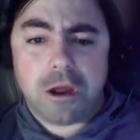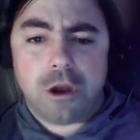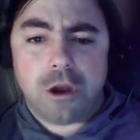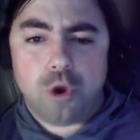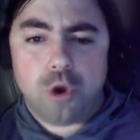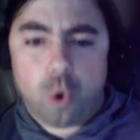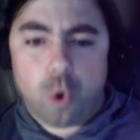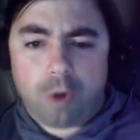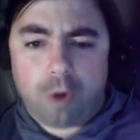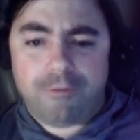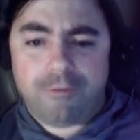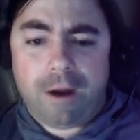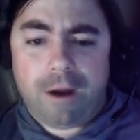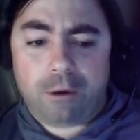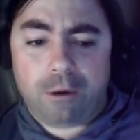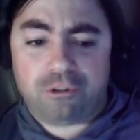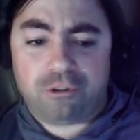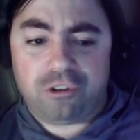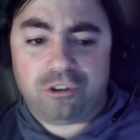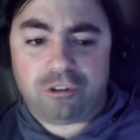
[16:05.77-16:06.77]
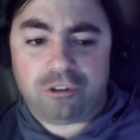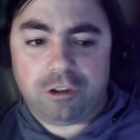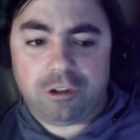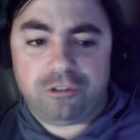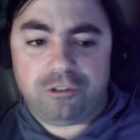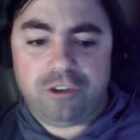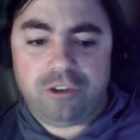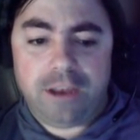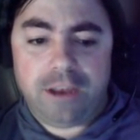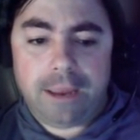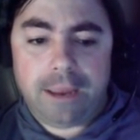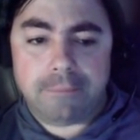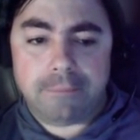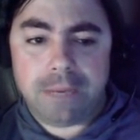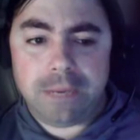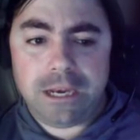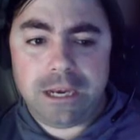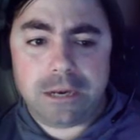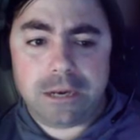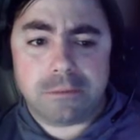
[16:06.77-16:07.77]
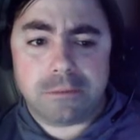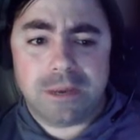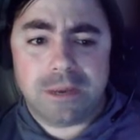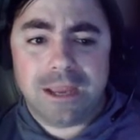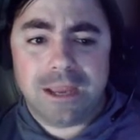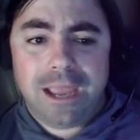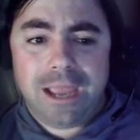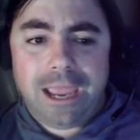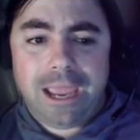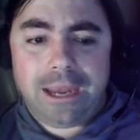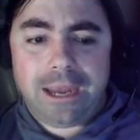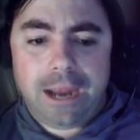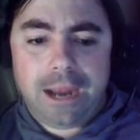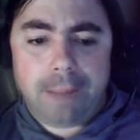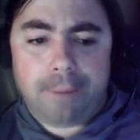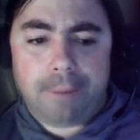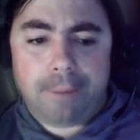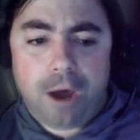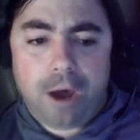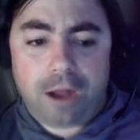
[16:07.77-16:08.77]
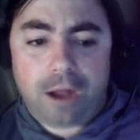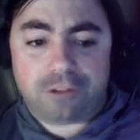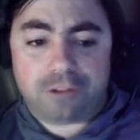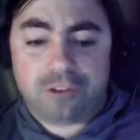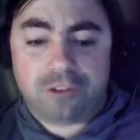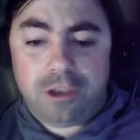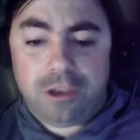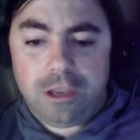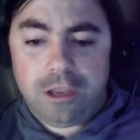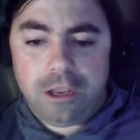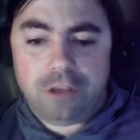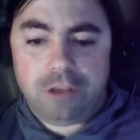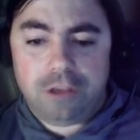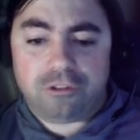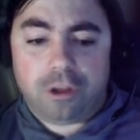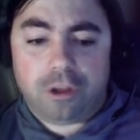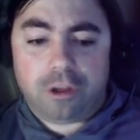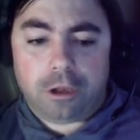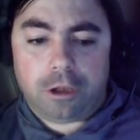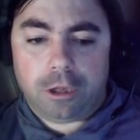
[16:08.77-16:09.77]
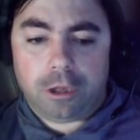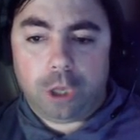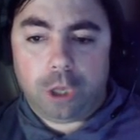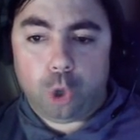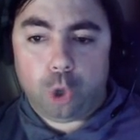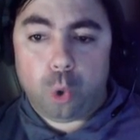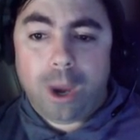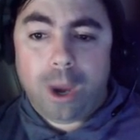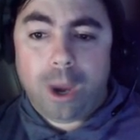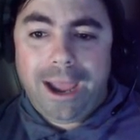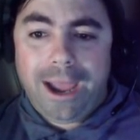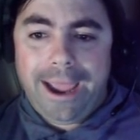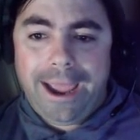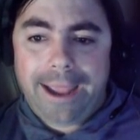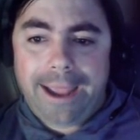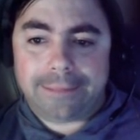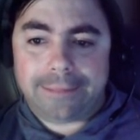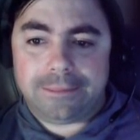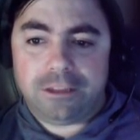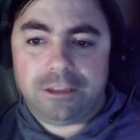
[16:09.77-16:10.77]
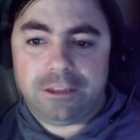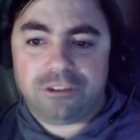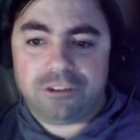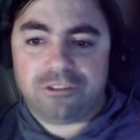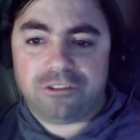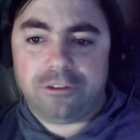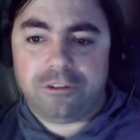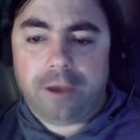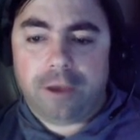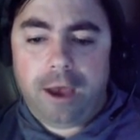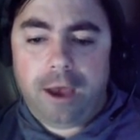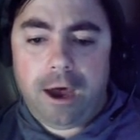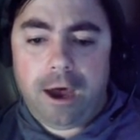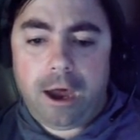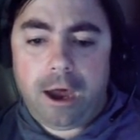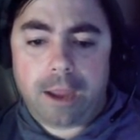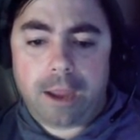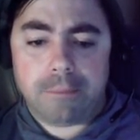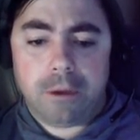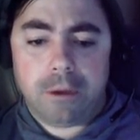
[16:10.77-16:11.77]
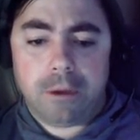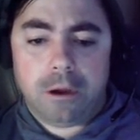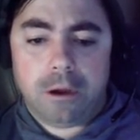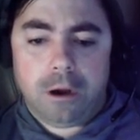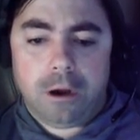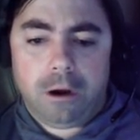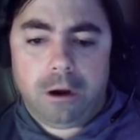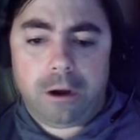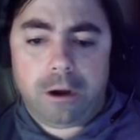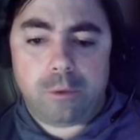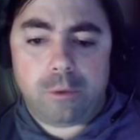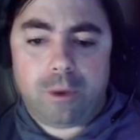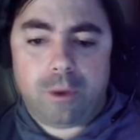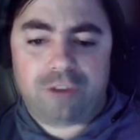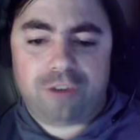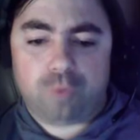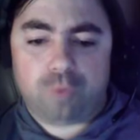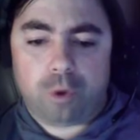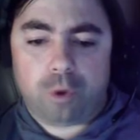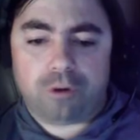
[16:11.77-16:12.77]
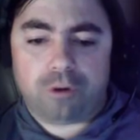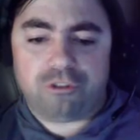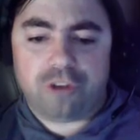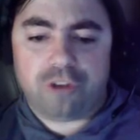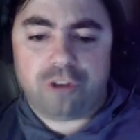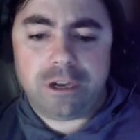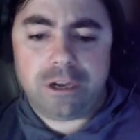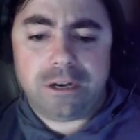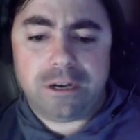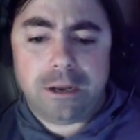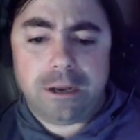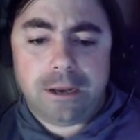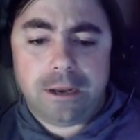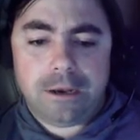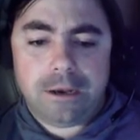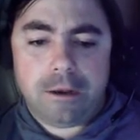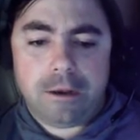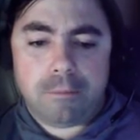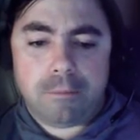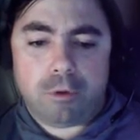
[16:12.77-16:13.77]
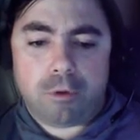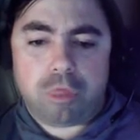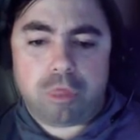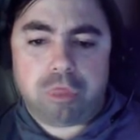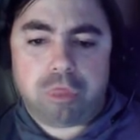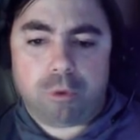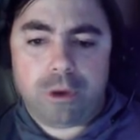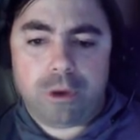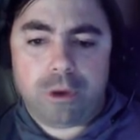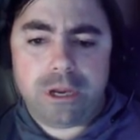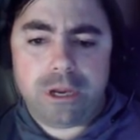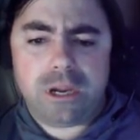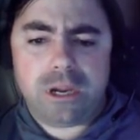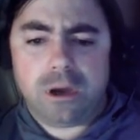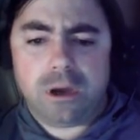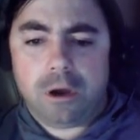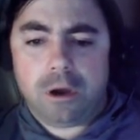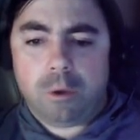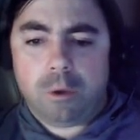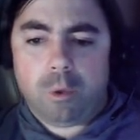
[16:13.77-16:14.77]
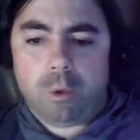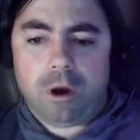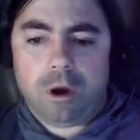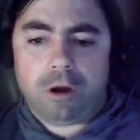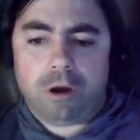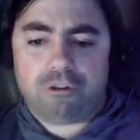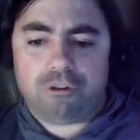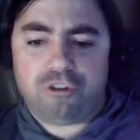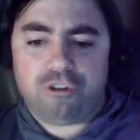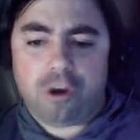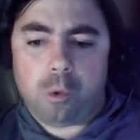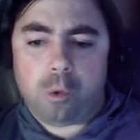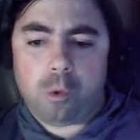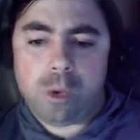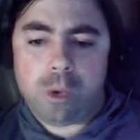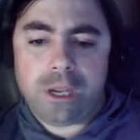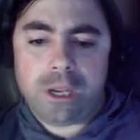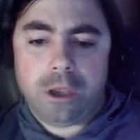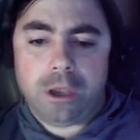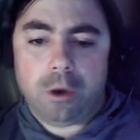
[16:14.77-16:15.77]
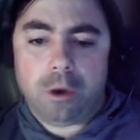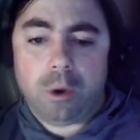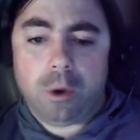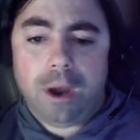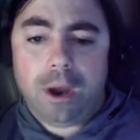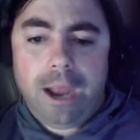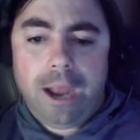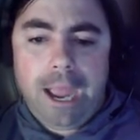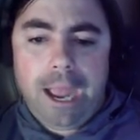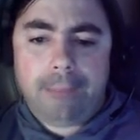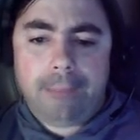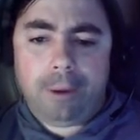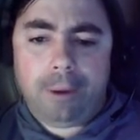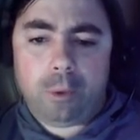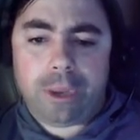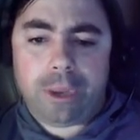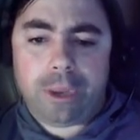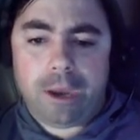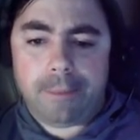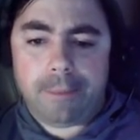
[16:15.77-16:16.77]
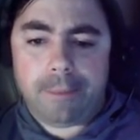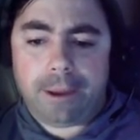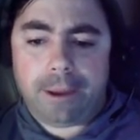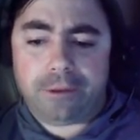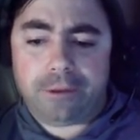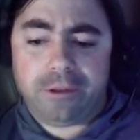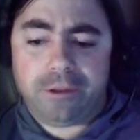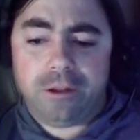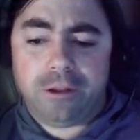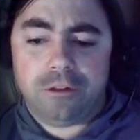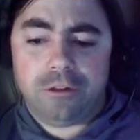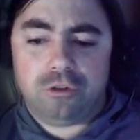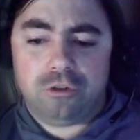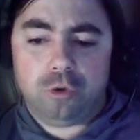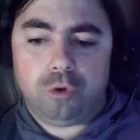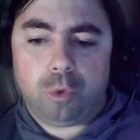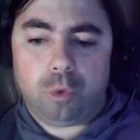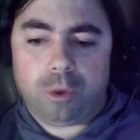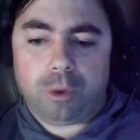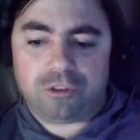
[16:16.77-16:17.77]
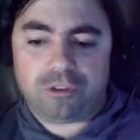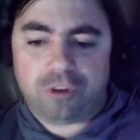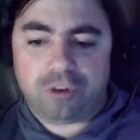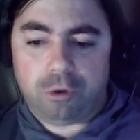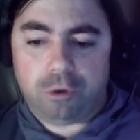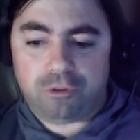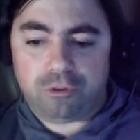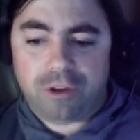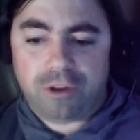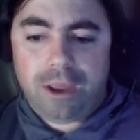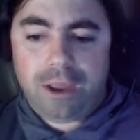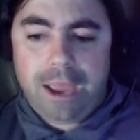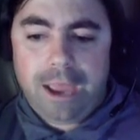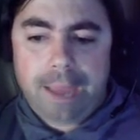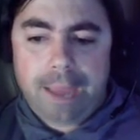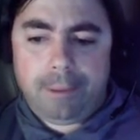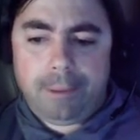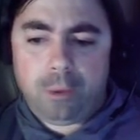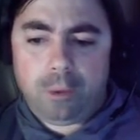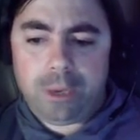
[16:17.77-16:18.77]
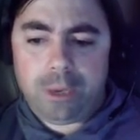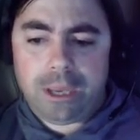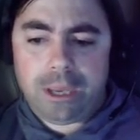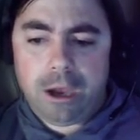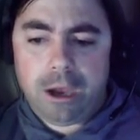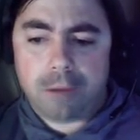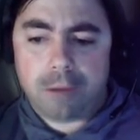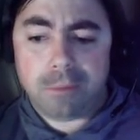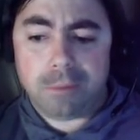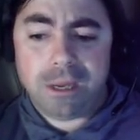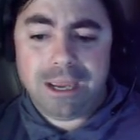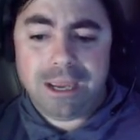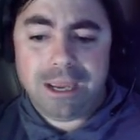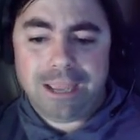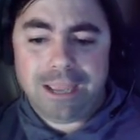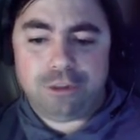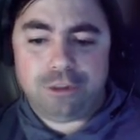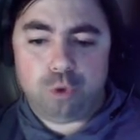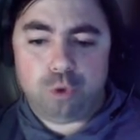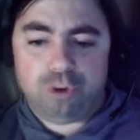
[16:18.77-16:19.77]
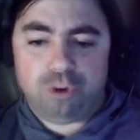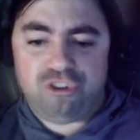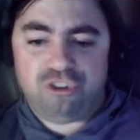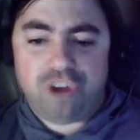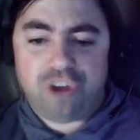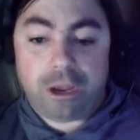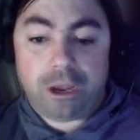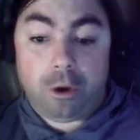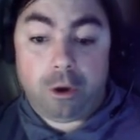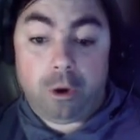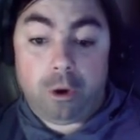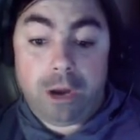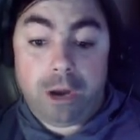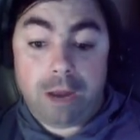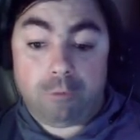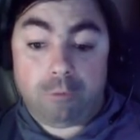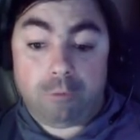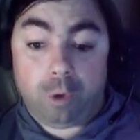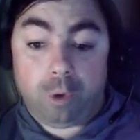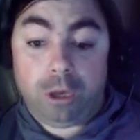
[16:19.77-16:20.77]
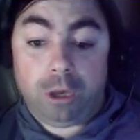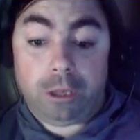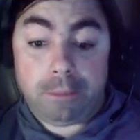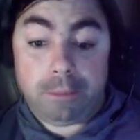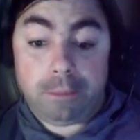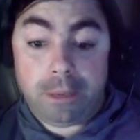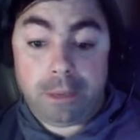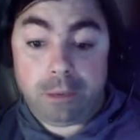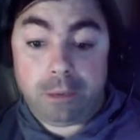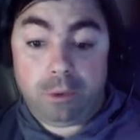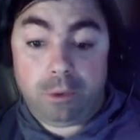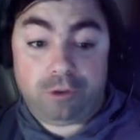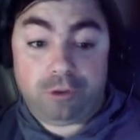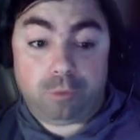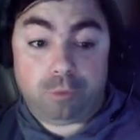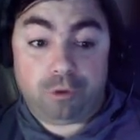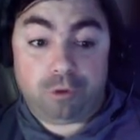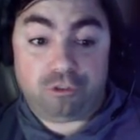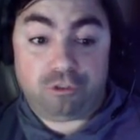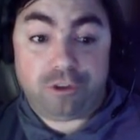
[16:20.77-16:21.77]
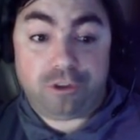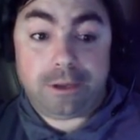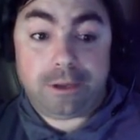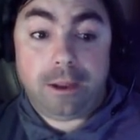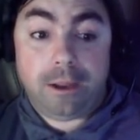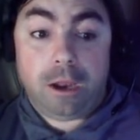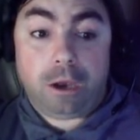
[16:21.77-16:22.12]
Norovirus is listed at medium. And Mpox is low at this time. All right, wastewater site number three, where shall we go? How about we come out to the West Coast? How about we come and do a check on a really big wastewater site?